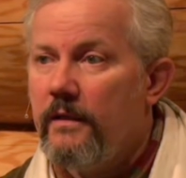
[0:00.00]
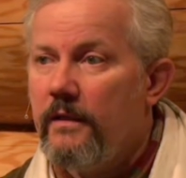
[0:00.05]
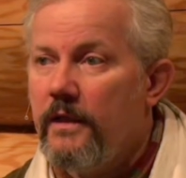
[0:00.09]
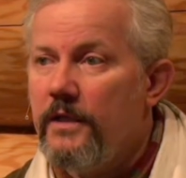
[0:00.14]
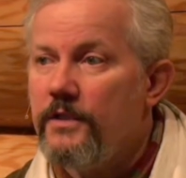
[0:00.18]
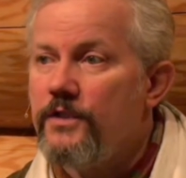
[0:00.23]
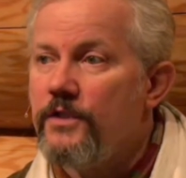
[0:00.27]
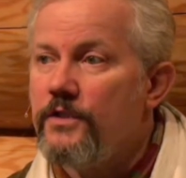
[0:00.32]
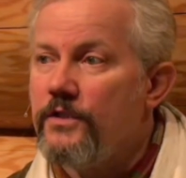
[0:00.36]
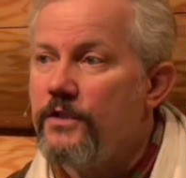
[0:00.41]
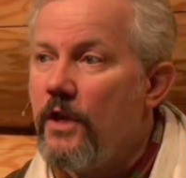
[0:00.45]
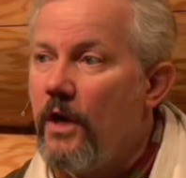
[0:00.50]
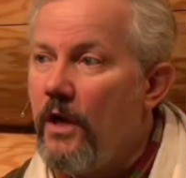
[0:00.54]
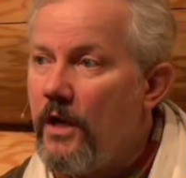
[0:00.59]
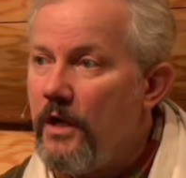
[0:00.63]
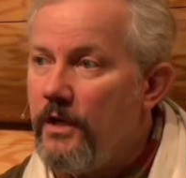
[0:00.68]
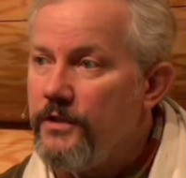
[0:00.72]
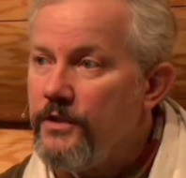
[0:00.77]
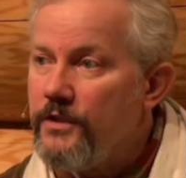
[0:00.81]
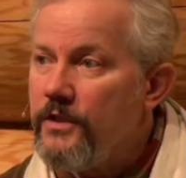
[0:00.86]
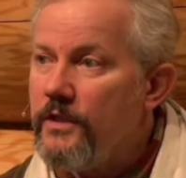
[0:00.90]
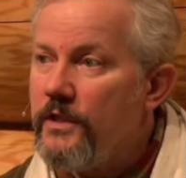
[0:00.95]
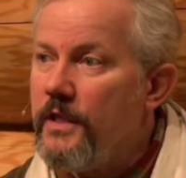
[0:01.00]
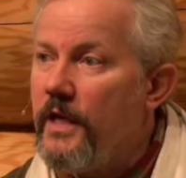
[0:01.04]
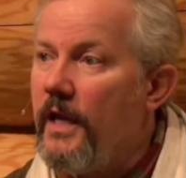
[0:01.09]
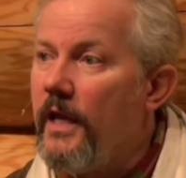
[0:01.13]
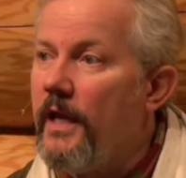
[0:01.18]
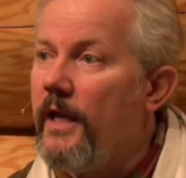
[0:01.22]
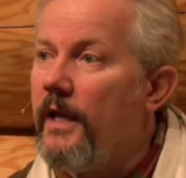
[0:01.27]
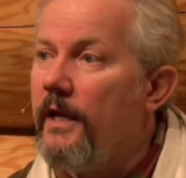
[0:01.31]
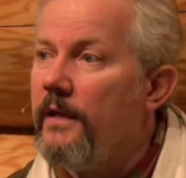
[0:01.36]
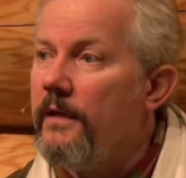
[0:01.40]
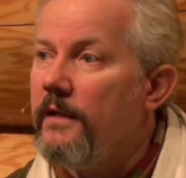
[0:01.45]
This is God's
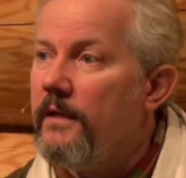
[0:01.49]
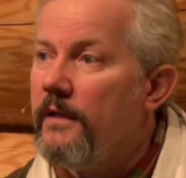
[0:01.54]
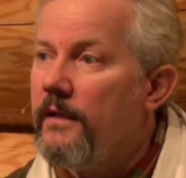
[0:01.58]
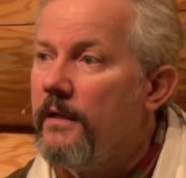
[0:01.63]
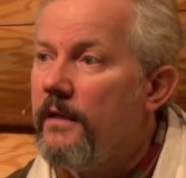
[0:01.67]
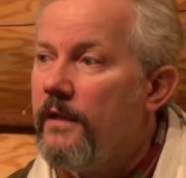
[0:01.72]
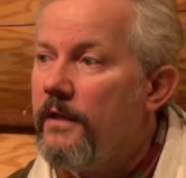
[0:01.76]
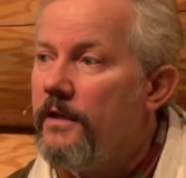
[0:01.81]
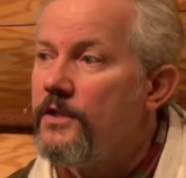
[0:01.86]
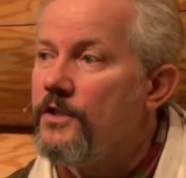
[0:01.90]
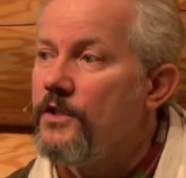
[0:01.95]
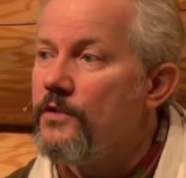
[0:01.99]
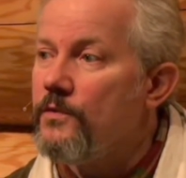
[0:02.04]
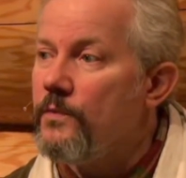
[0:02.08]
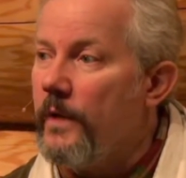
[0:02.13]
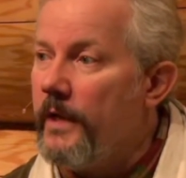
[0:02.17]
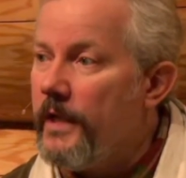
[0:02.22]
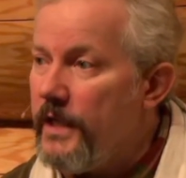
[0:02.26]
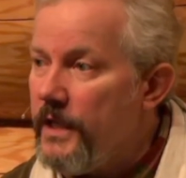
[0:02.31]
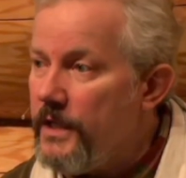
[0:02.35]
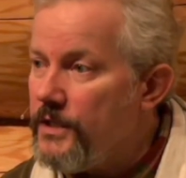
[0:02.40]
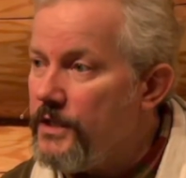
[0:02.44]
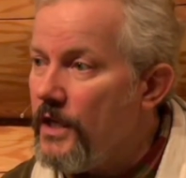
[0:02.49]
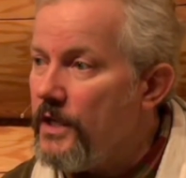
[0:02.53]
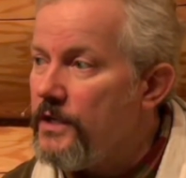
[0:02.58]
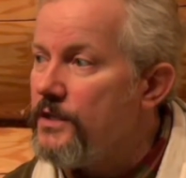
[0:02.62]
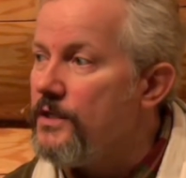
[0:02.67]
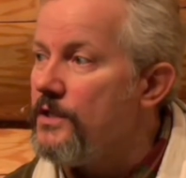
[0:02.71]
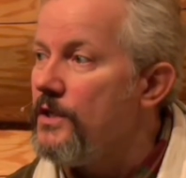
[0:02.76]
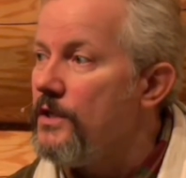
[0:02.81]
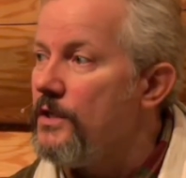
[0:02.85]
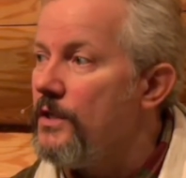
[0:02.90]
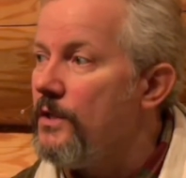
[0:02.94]
day, and this is what he
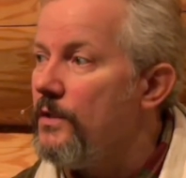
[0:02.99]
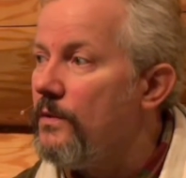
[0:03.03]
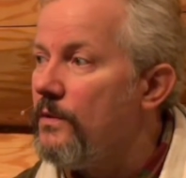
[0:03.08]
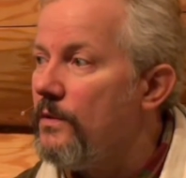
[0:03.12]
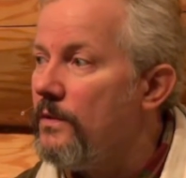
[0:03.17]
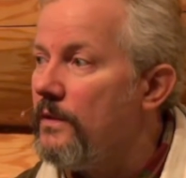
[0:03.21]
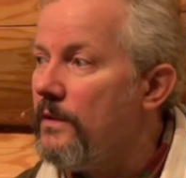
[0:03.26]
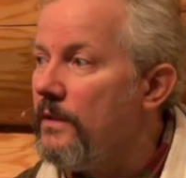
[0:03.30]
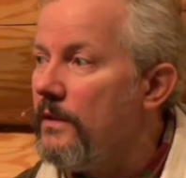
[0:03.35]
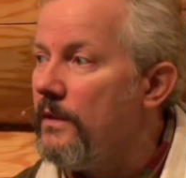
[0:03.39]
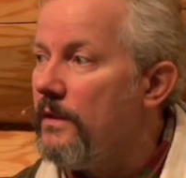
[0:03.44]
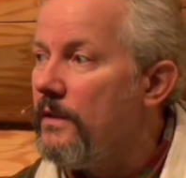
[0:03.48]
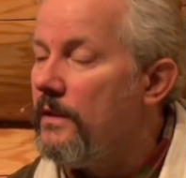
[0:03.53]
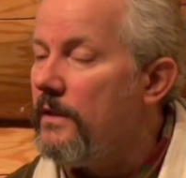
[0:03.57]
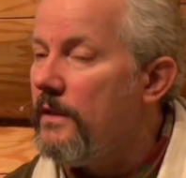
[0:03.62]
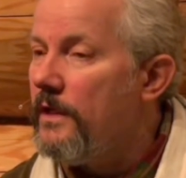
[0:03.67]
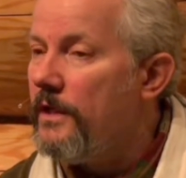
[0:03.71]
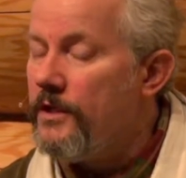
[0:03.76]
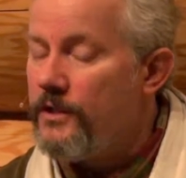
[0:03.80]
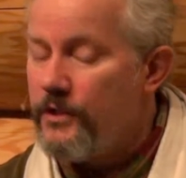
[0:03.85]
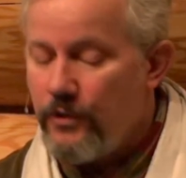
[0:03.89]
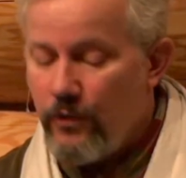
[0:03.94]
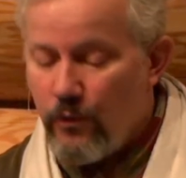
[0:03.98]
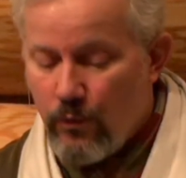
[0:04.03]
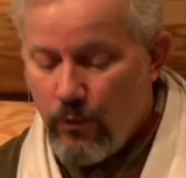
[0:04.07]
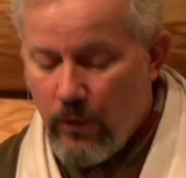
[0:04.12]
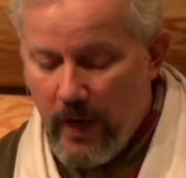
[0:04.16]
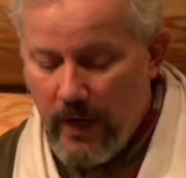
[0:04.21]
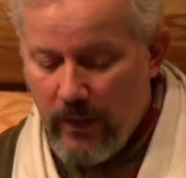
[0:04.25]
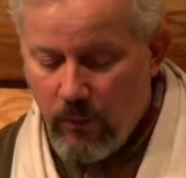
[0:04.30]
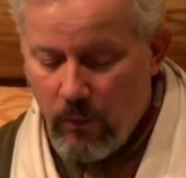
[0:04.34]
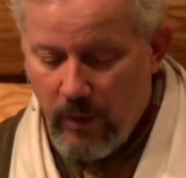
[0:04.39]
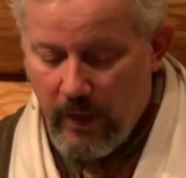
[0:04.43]
says to do. It is the
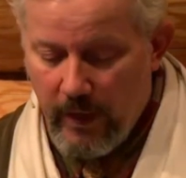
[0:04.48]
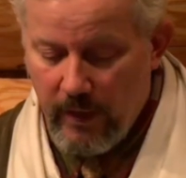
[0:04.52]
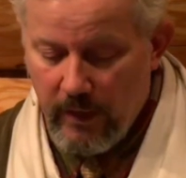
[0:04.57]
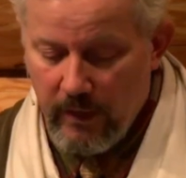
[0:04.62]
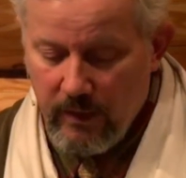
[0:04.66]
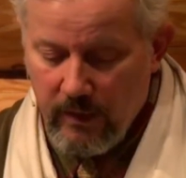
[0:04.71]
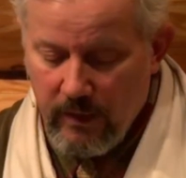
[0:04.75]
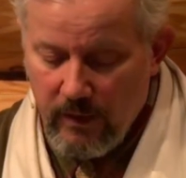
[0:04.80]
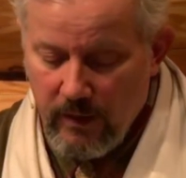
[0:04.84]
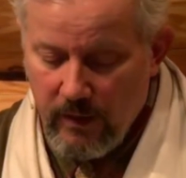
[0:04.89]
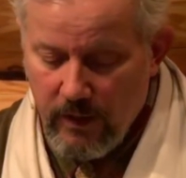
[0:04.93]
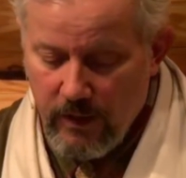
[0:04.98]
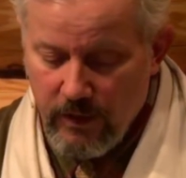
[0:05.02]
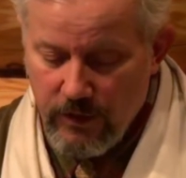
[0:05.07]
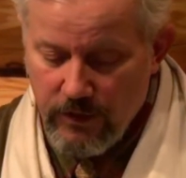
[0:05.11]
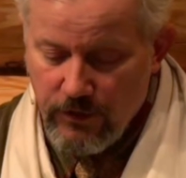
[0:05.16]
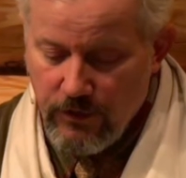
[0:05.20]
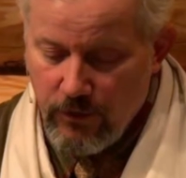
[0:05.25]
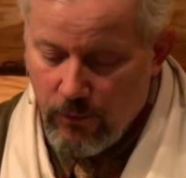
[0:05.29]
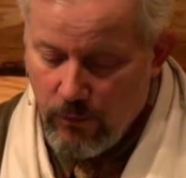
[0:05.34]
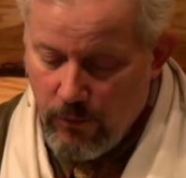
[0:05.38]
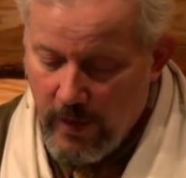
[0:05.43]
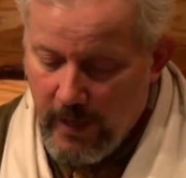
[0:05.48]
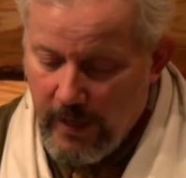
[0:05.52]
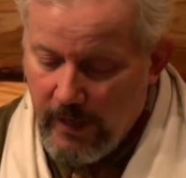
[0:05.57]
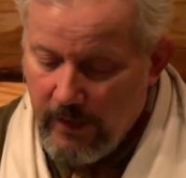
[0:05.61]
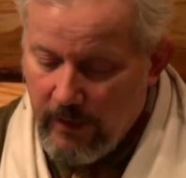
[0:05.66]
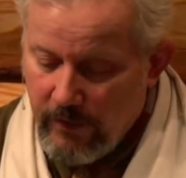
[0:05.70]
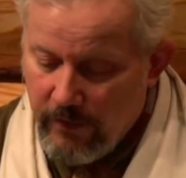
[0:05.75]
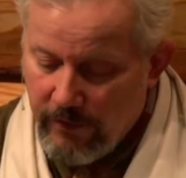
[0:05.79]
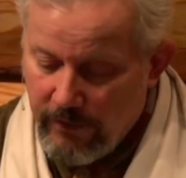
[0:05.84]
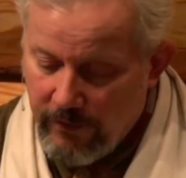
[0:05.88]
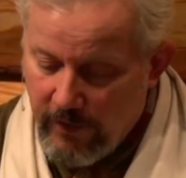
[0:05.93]
right way. It is the right
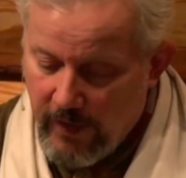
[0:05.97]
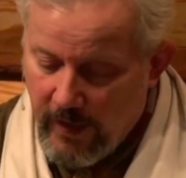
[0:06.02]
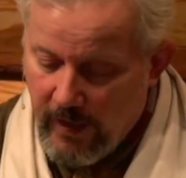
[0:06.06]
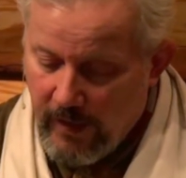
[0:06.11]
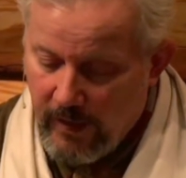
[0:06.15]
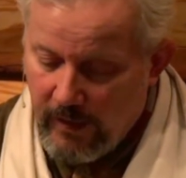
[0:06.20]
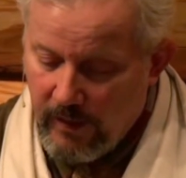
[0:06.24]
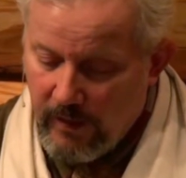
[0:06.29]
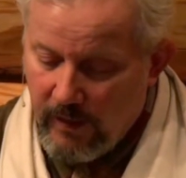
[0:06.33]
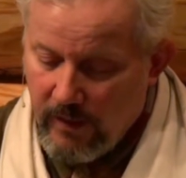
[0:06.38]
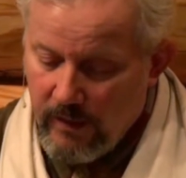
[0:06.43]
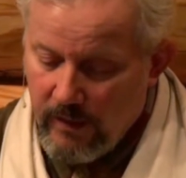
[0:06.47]
thing.